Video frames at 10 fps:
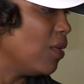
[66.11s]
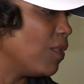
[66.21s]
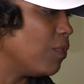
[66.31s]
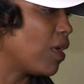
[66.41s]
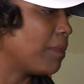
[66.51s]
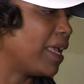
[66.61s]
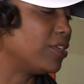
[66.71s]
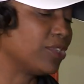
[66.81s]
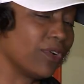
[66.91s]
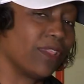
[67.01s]
we want to make
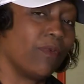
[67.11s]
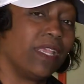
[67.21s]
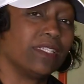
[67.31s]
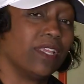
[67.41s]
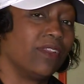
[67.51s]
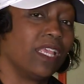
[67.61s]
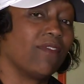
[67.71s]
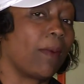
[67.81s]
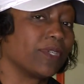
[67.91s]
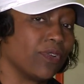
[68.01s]
sure that we continue to
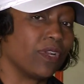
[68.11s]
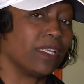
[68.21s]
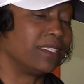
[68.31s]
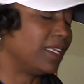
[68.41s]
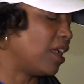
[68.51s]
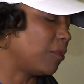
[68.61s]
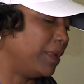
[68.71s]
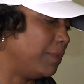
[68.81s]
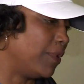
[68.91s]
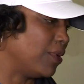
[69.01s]
give opportunities to young
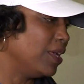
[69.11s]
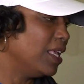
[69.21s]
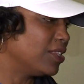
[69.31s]
people